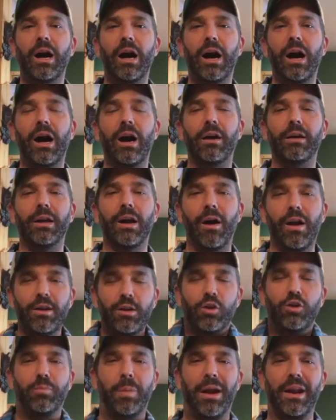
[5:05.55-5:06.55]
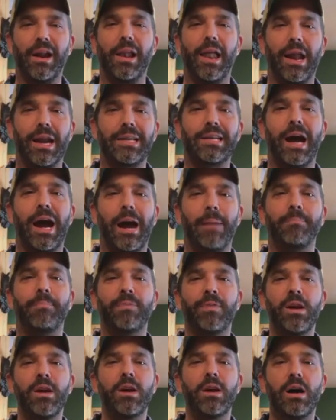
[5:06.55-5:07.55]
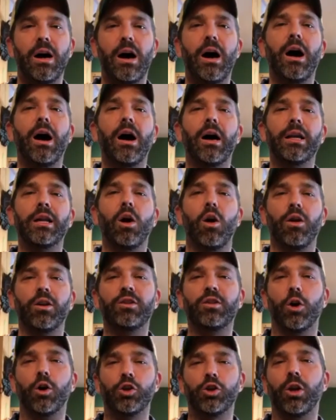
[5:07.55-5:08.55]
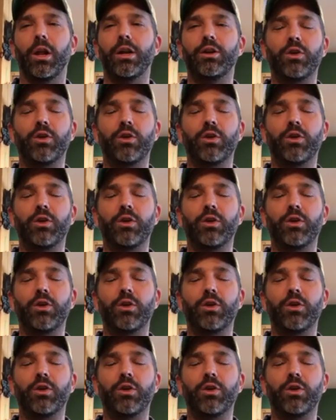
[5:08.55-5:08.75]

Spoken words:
You know, I do spend a lot of time, on social.